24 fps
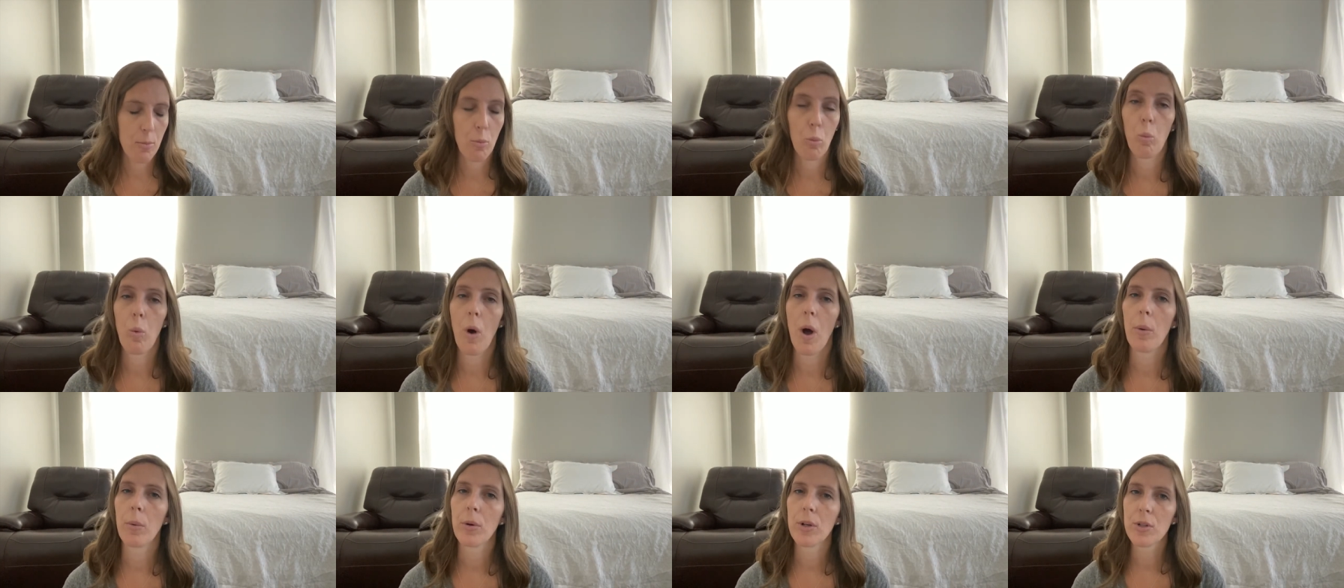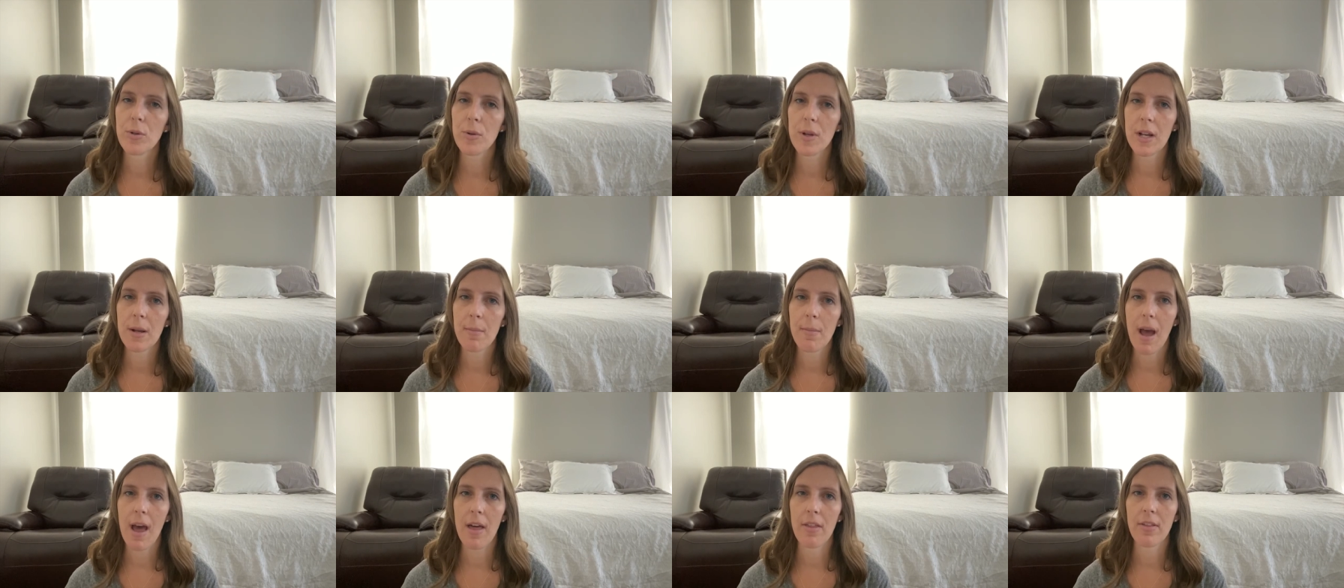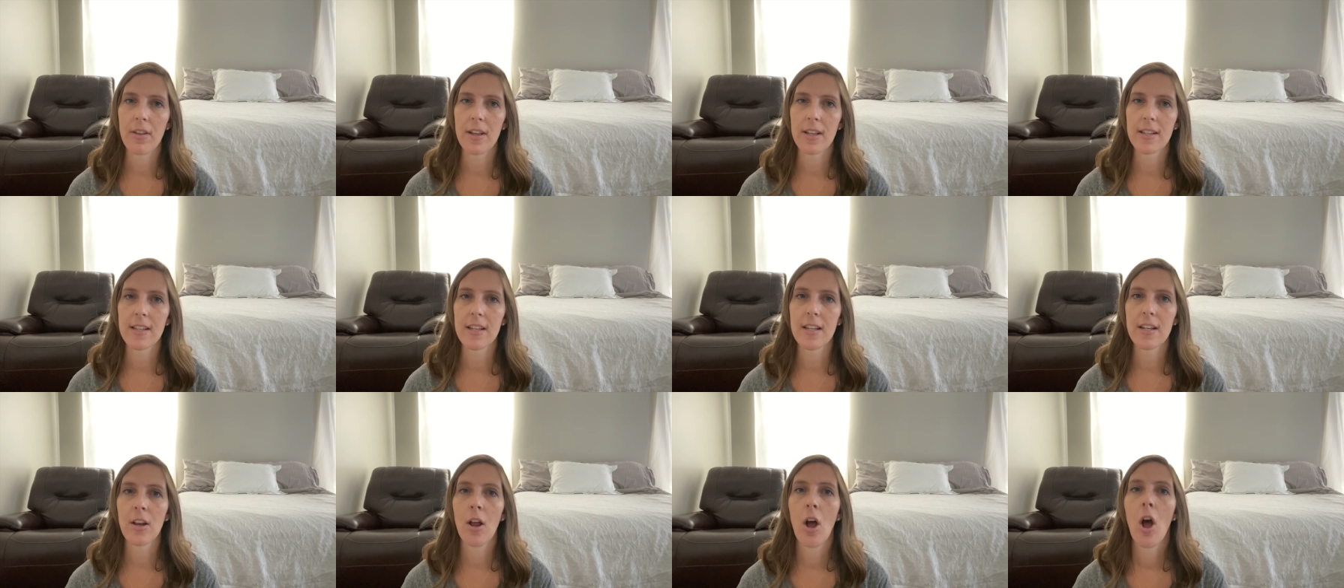While we're doing a math
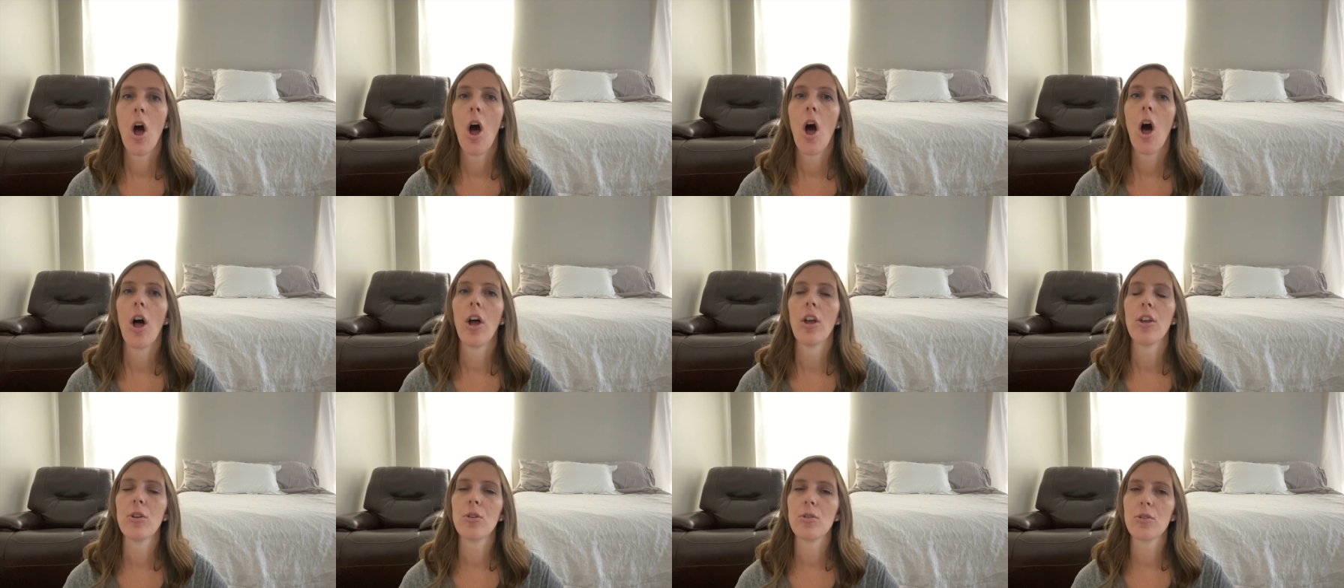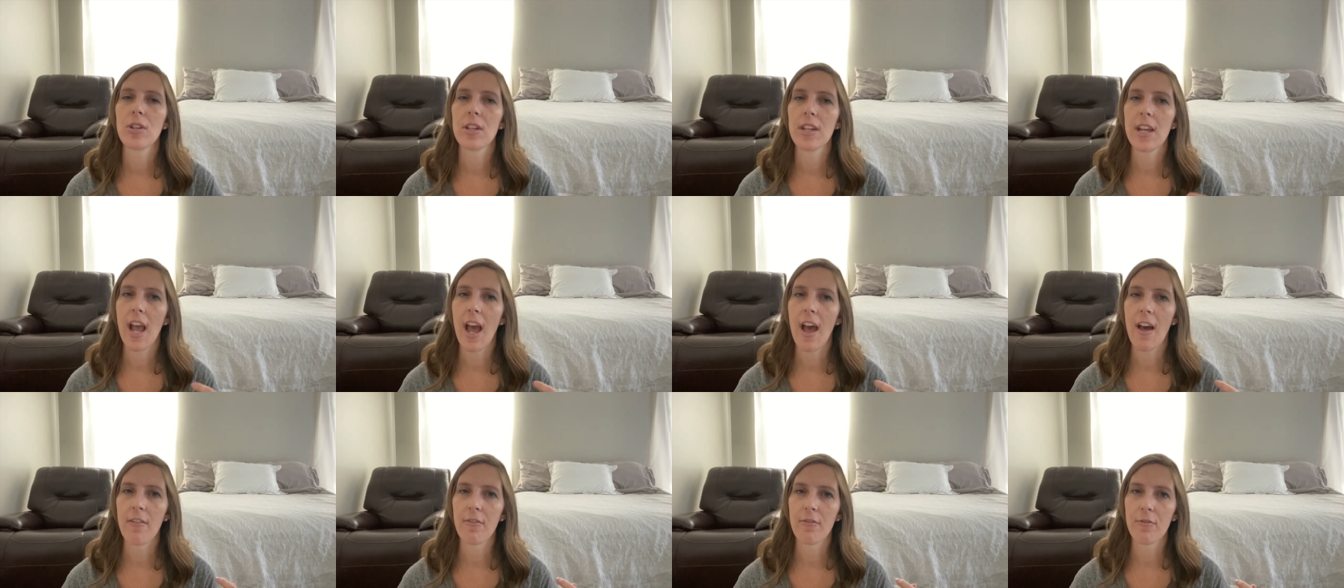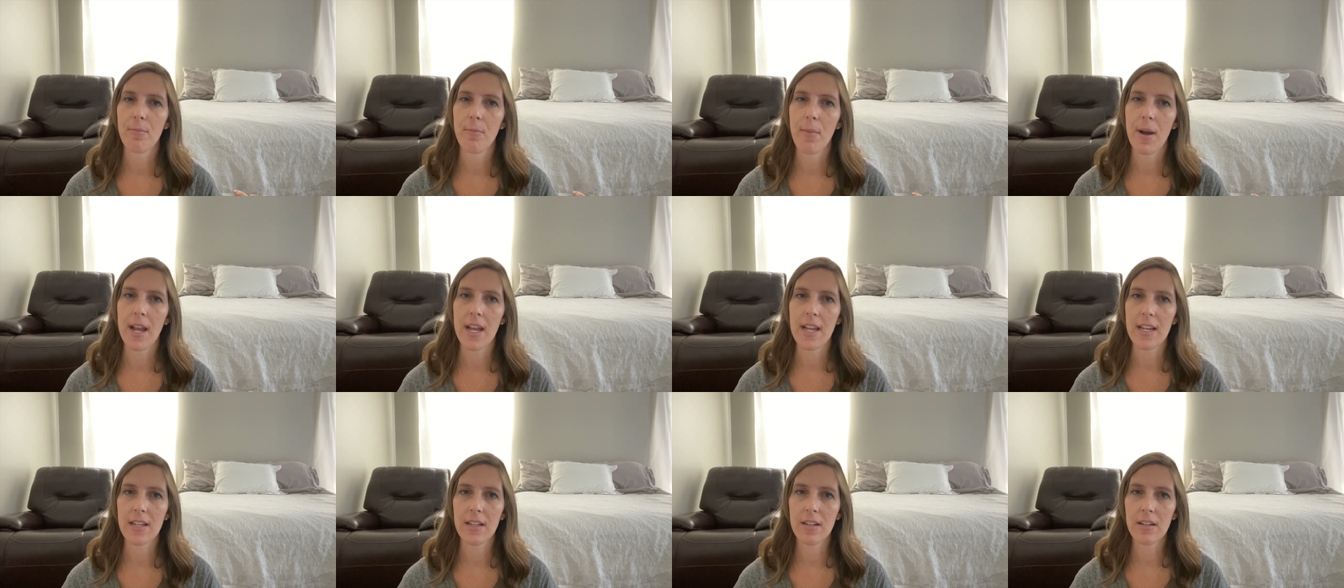lesson, I usually have
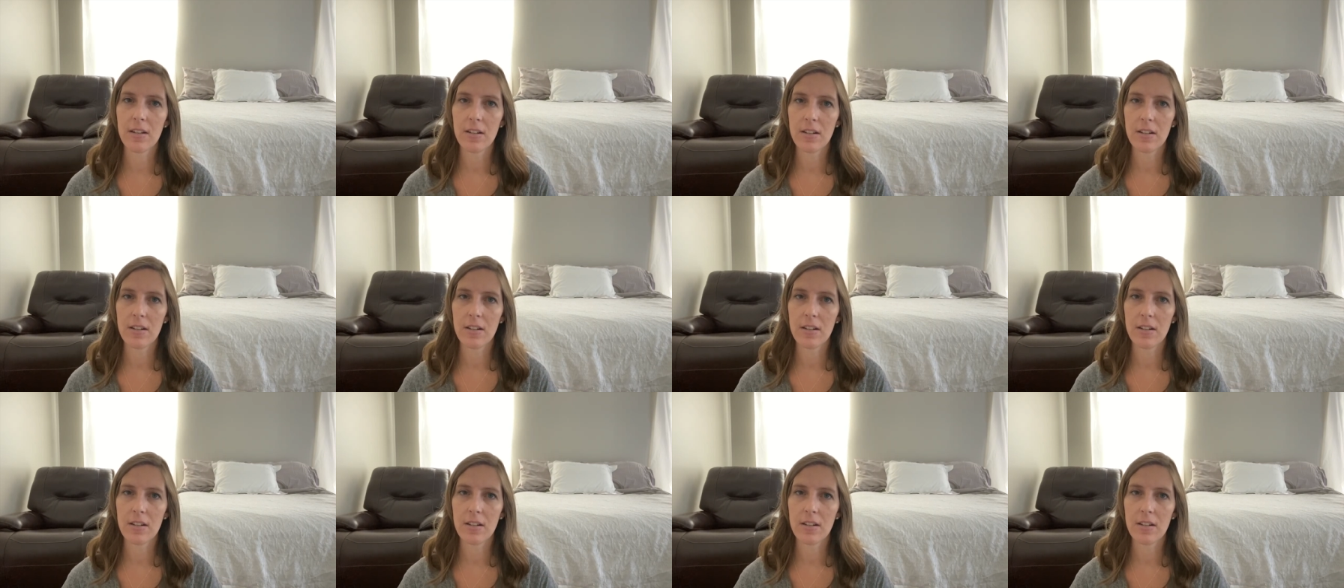my